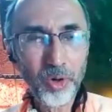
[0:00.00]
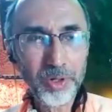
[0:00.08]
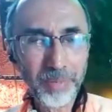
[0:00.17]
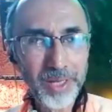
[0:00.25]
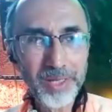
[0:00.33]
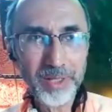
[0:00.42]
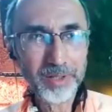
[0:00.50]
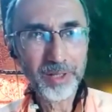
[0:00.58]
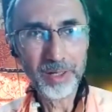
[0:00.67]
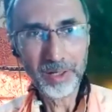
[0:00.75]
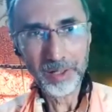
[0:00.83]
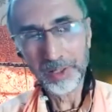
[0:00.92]
mind and
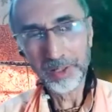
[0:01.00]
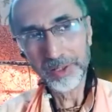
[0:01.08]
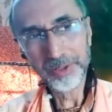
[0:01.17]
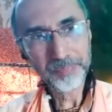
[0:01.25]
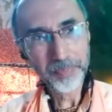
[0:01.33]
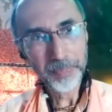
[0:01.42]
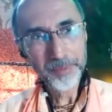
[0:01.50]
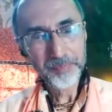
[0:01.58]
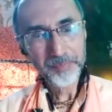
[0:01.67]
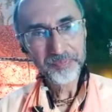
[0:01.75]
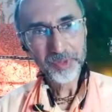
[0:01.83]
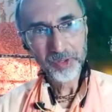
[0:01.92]
heart,
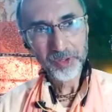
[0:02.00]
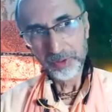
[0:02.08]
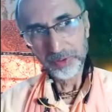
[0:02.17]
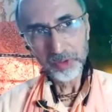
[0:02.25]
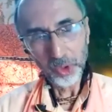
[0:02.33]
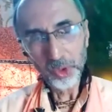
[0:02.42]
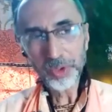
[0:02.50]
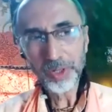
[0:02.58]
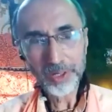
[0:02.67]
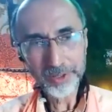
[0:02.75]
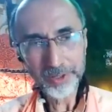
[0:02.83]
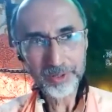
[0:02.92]

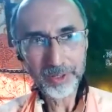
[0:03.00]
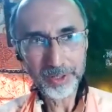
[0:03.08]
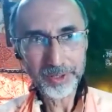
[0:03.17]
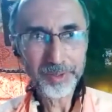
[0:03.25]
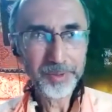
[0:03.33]
wholeheartedly.